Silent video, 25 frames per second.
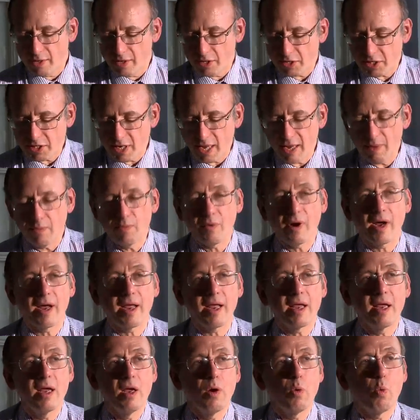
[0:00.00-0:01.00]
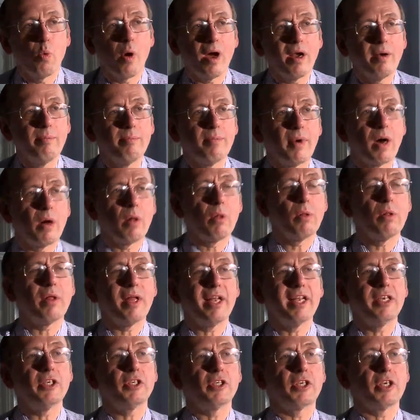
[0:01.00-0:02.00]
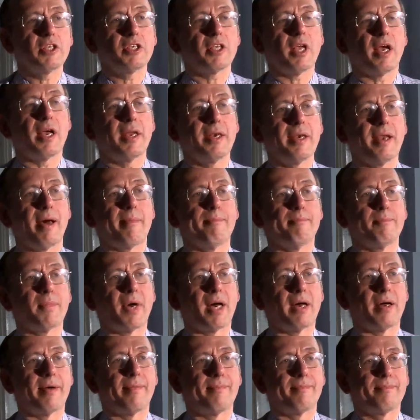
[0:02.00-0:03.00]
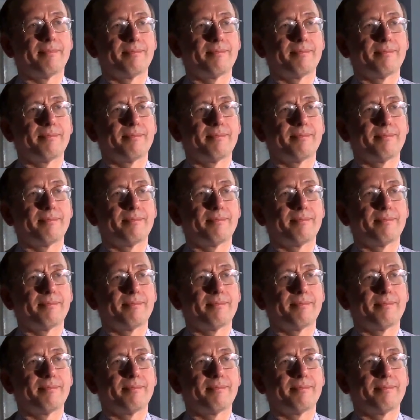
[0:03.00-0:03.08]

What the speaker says: In the same way, 1 mole is just a number.